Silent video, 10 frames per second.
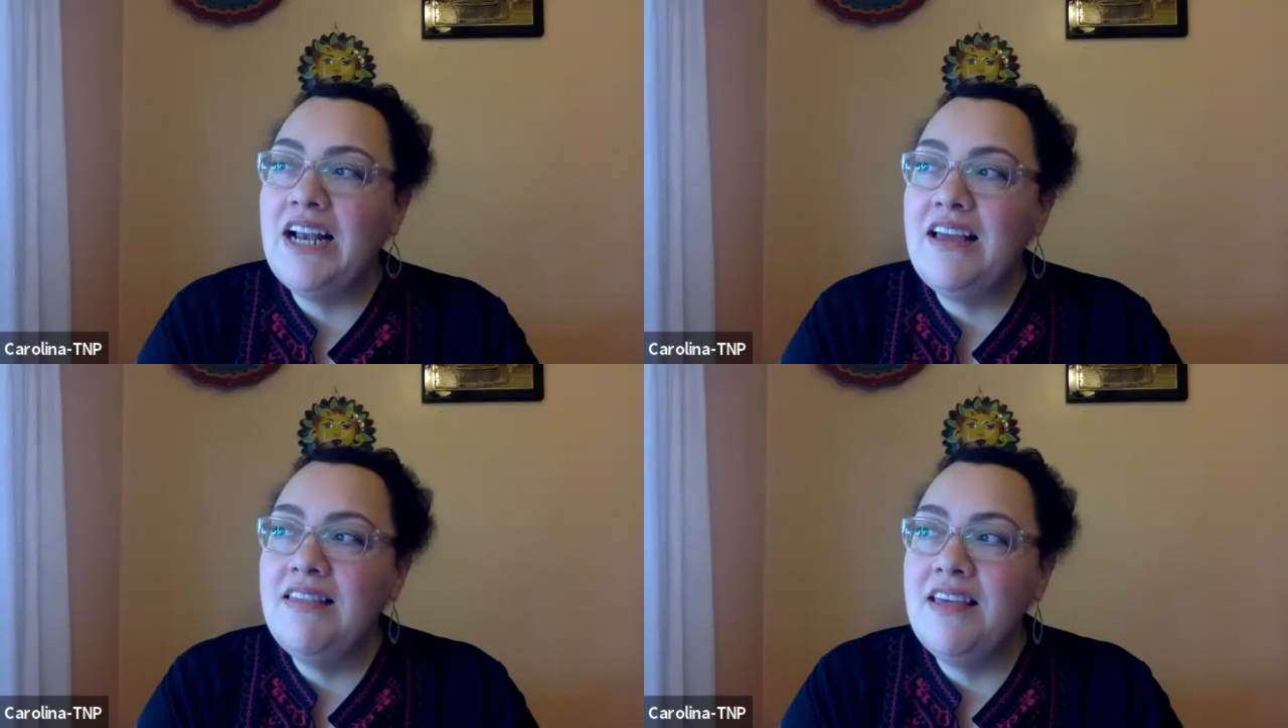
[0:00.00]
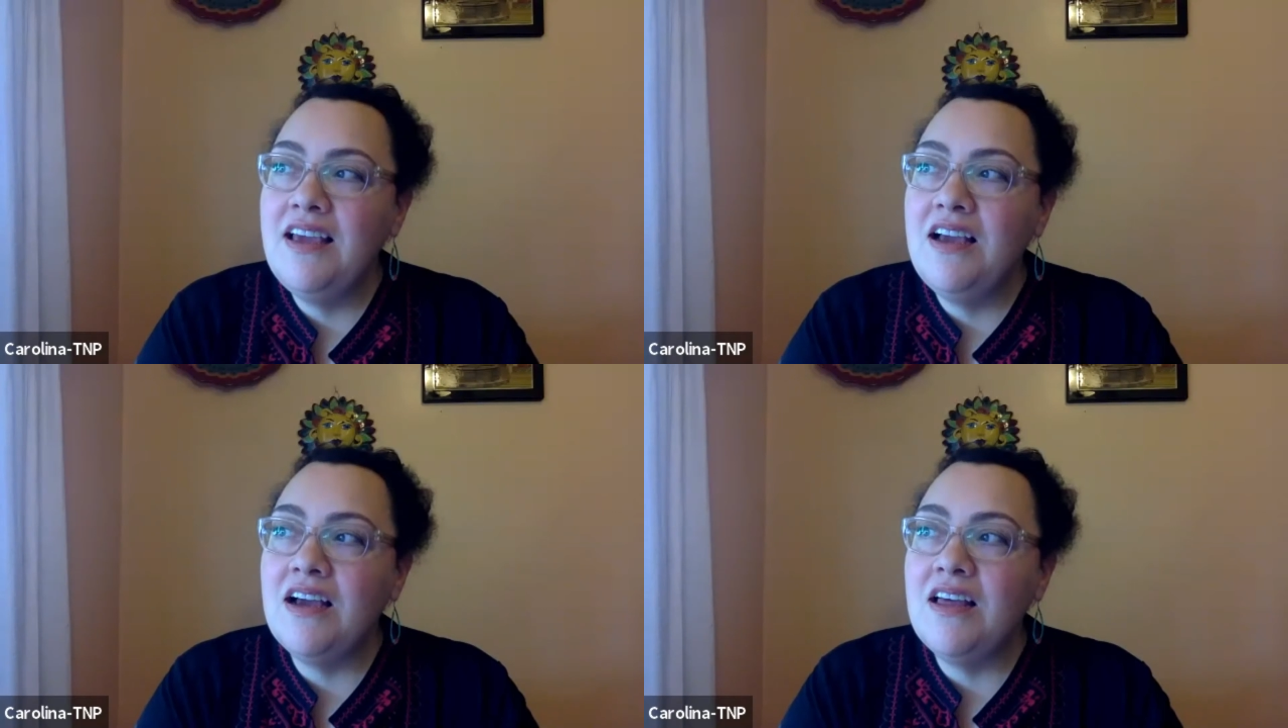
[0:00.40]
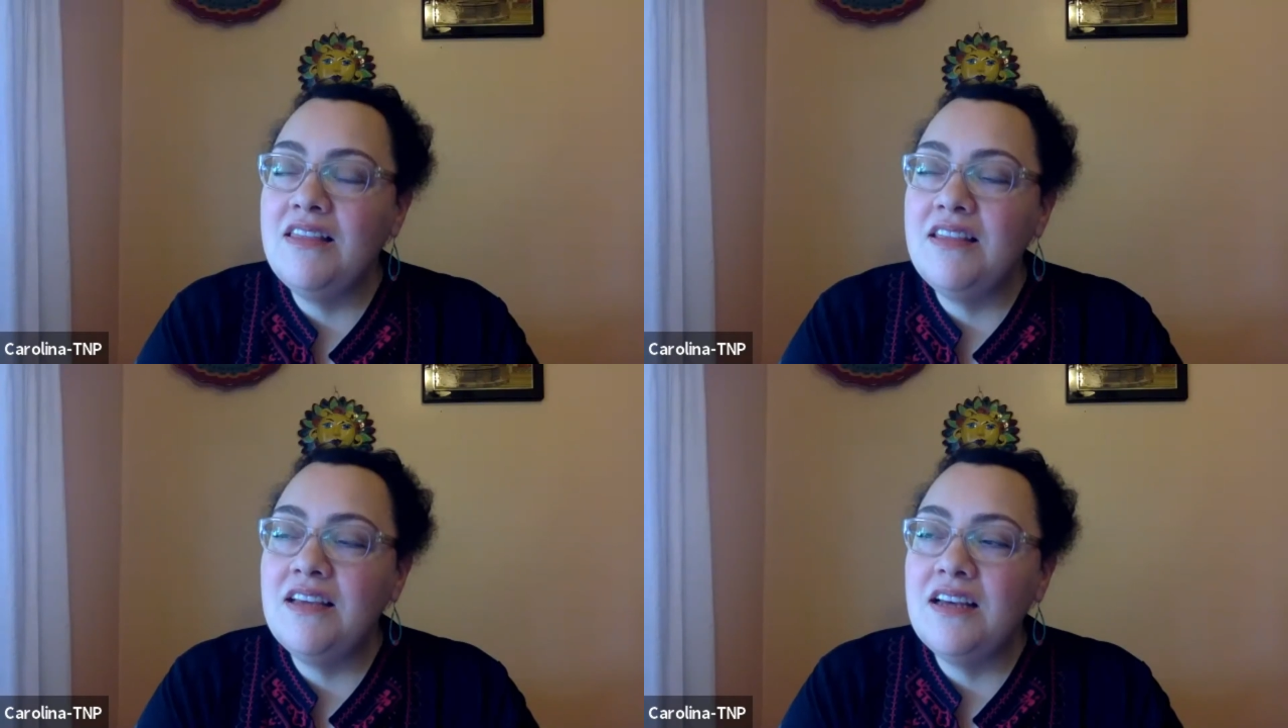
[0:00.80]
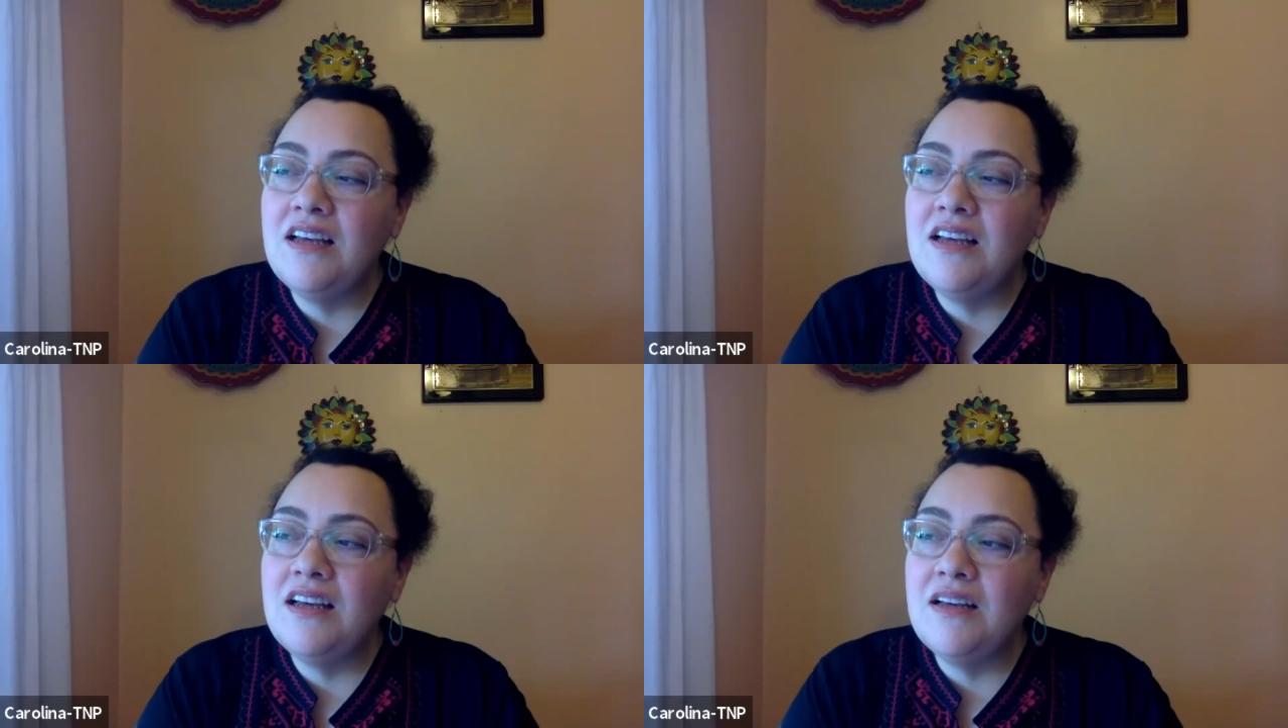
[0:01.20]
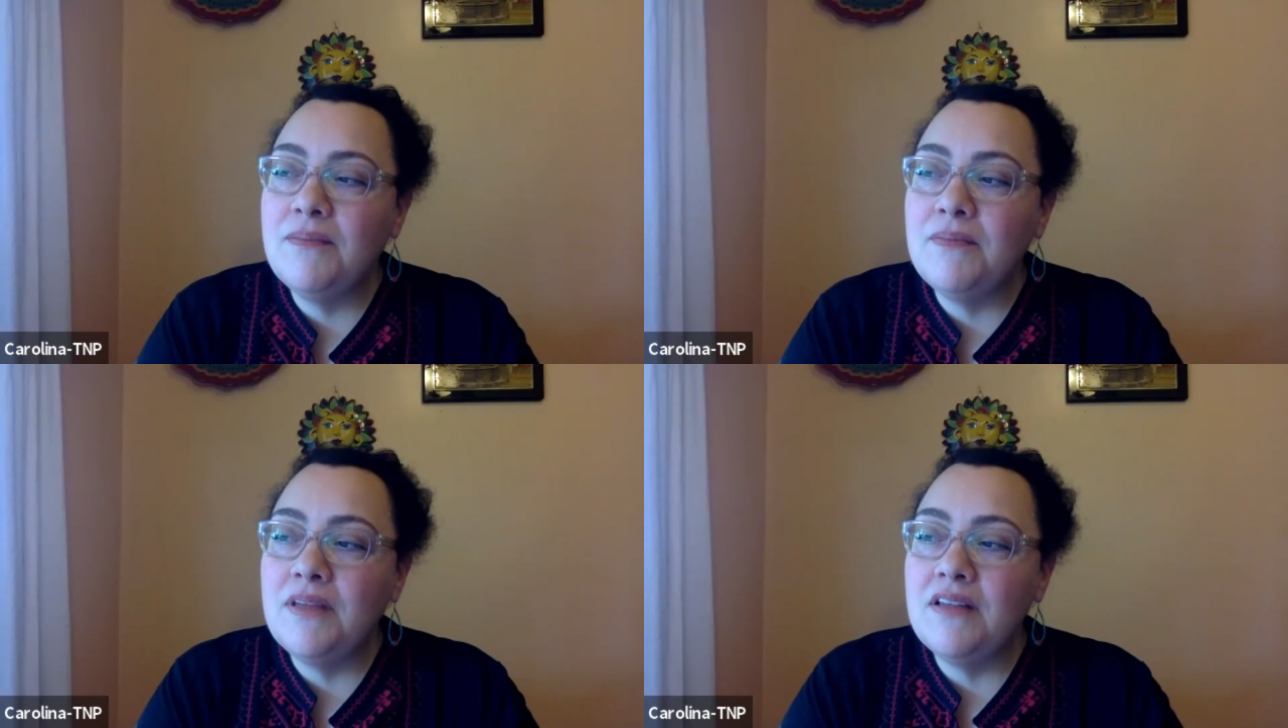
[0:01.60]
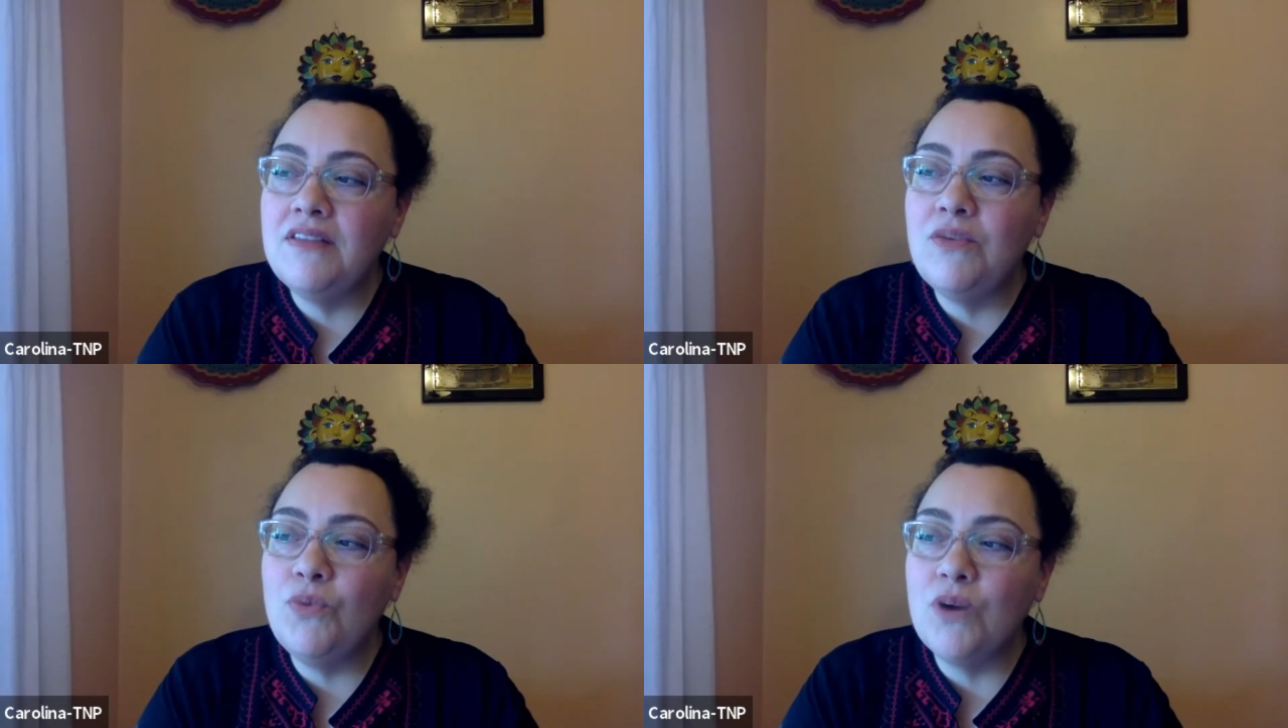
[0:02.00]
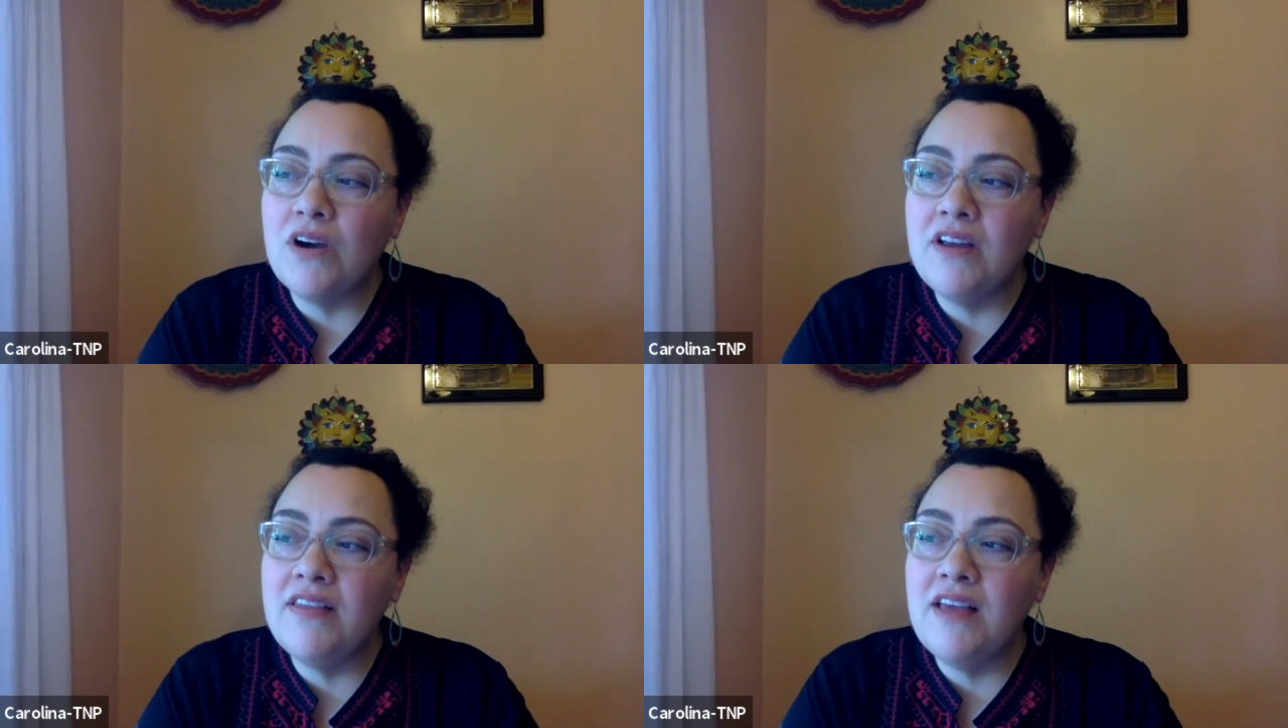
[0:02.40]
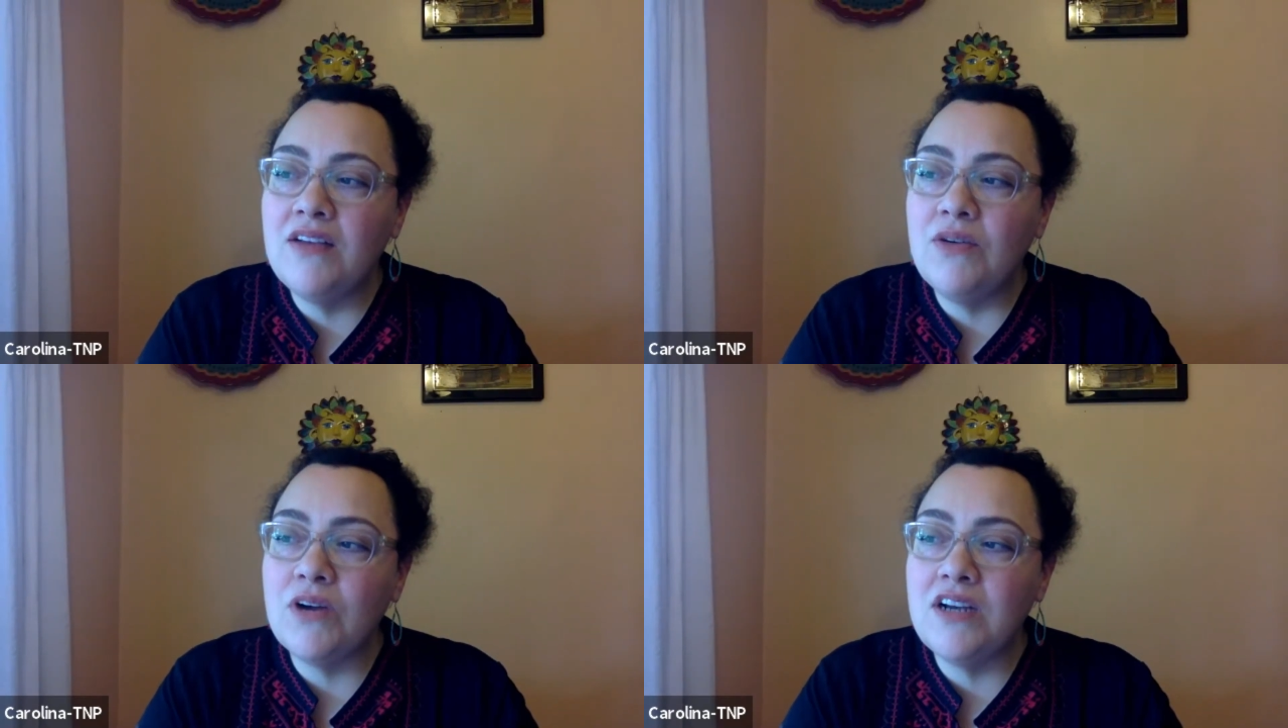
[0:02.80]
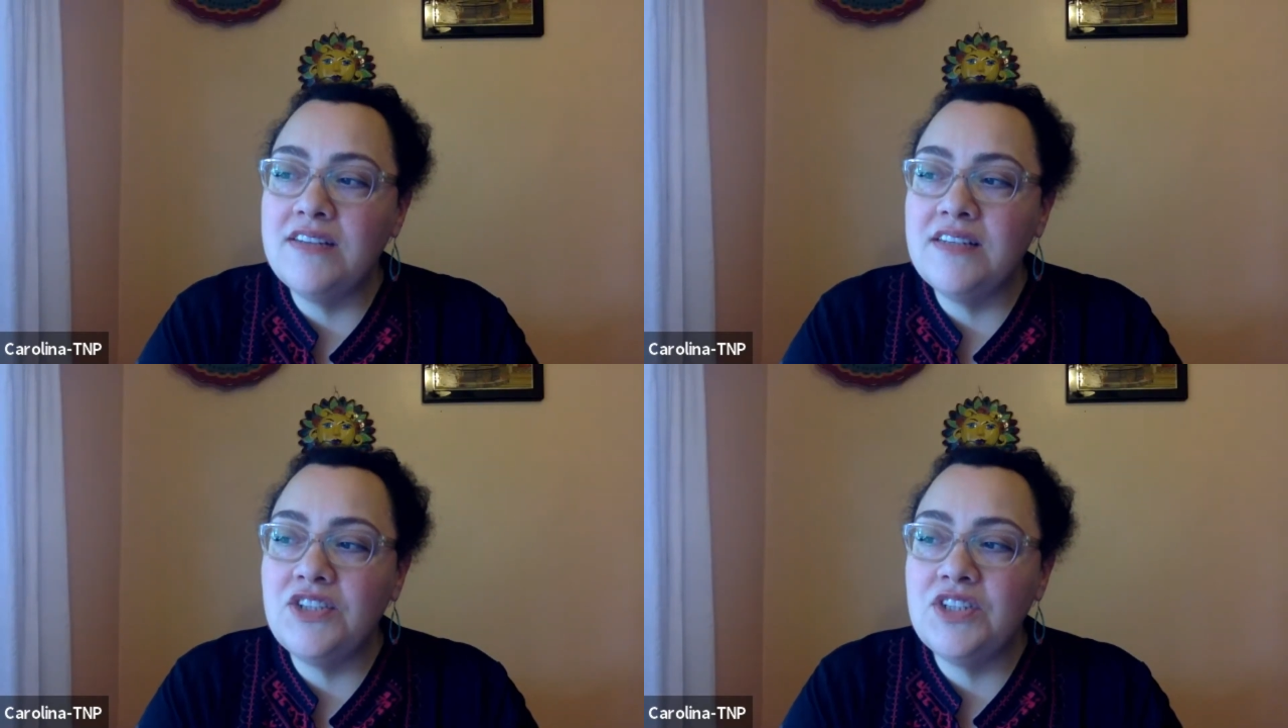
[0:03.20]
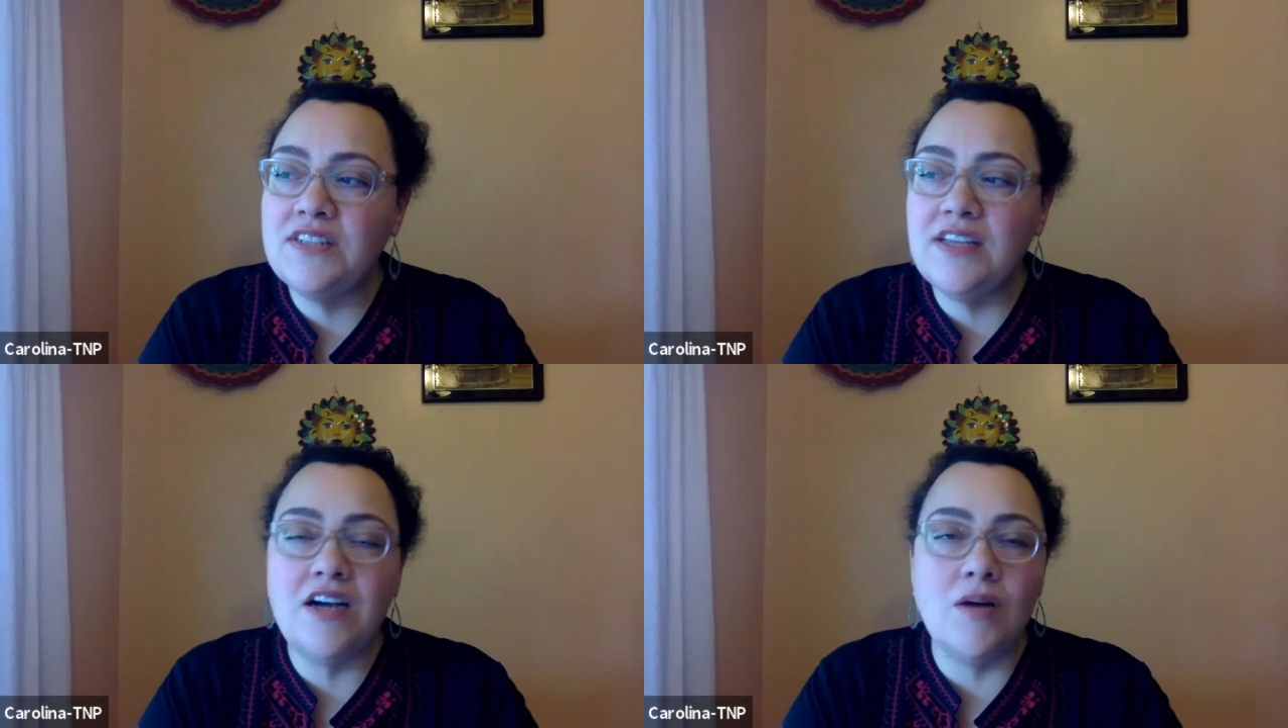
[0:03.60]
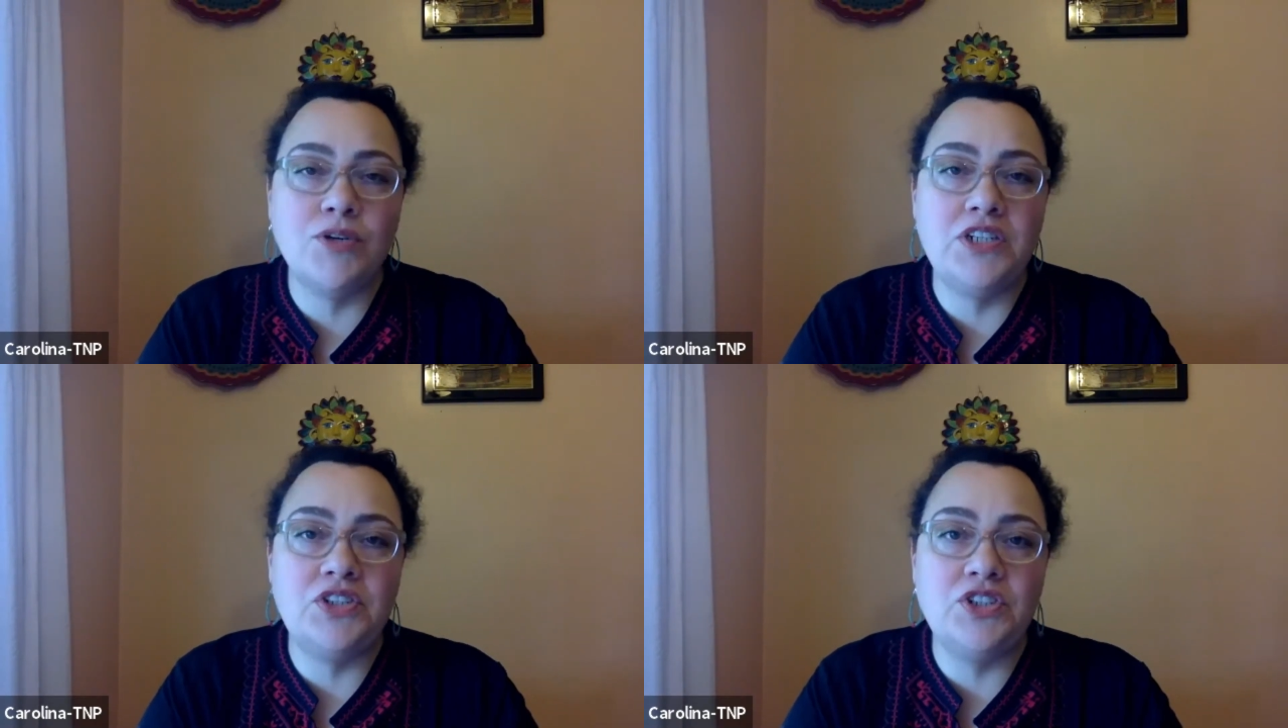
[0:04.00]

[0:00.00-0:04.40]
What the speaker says: I think the work that organizations like Operation